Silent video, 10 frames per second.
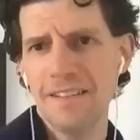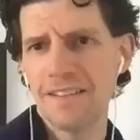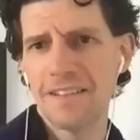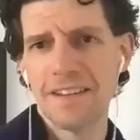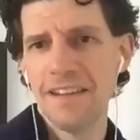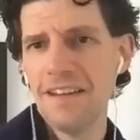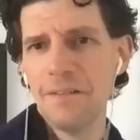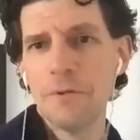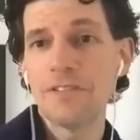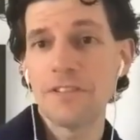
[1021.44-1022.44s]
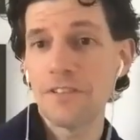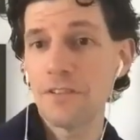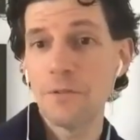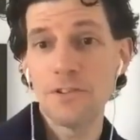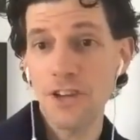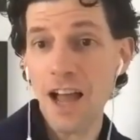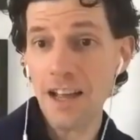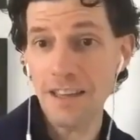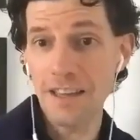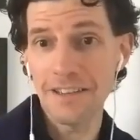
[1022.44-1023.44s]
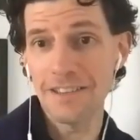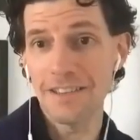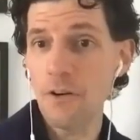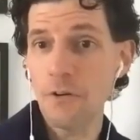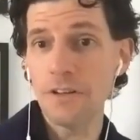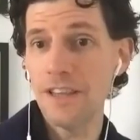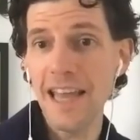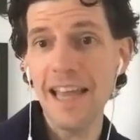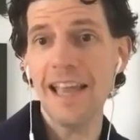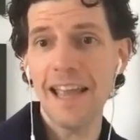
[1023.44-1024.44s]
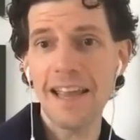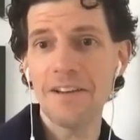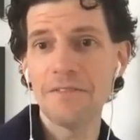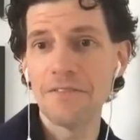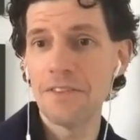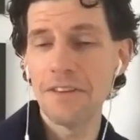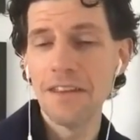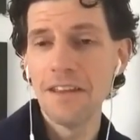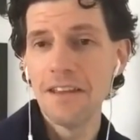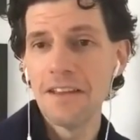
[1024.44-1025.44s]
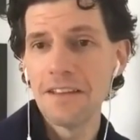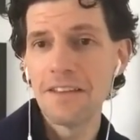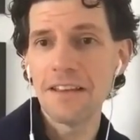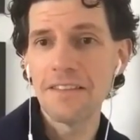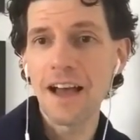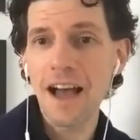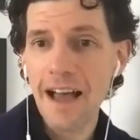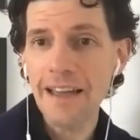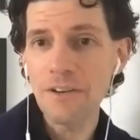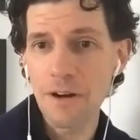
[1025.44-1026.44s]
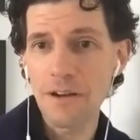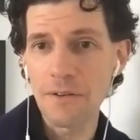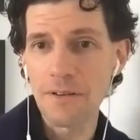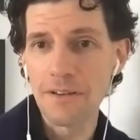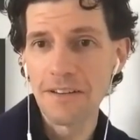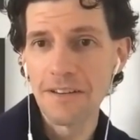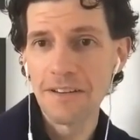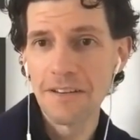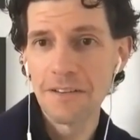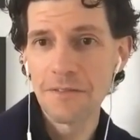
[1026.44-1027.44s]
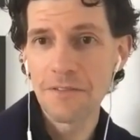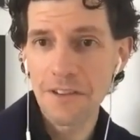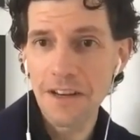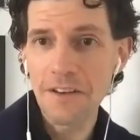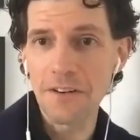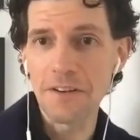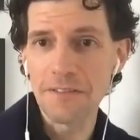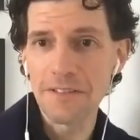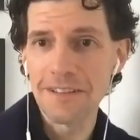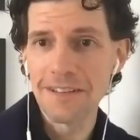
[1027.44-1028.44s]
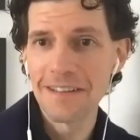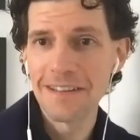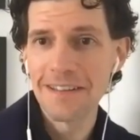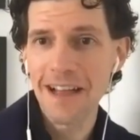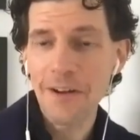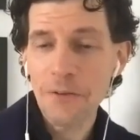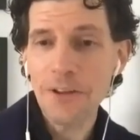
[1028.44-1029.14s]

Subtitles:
is, what's shocking is how could they have the high ground for the narrative? Right. How